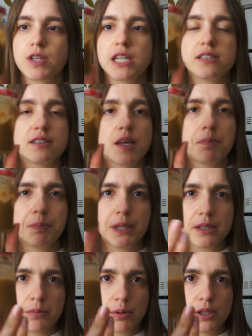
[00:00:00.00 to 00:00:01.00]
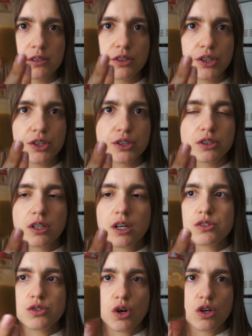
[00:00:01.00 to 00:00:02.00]
It's a peanut butter
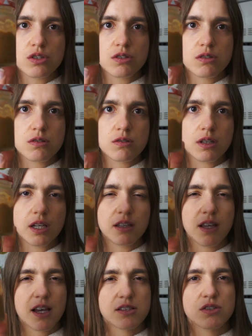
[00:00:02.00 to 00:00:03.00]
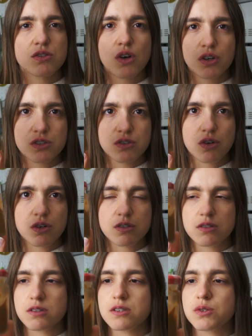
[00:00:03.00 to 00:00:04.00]
sauce. It has soy
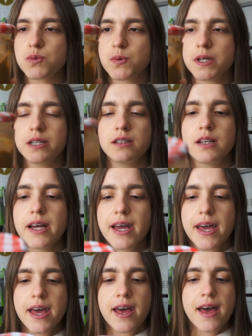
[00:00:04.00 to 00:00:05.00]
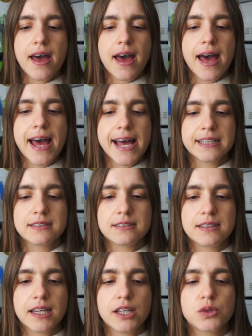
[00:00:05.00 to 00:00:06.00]
sauce as well, and
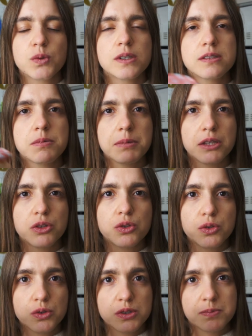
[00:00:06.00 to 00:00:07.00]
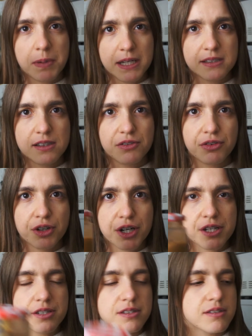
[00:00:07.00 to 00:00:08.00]
it was a bit too spicy for
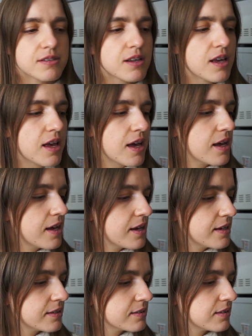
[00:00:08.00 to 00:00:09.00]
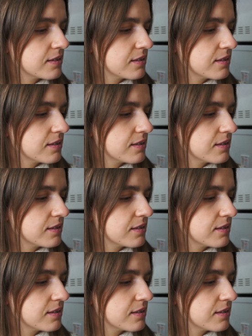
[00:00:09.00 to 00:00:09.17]
us, and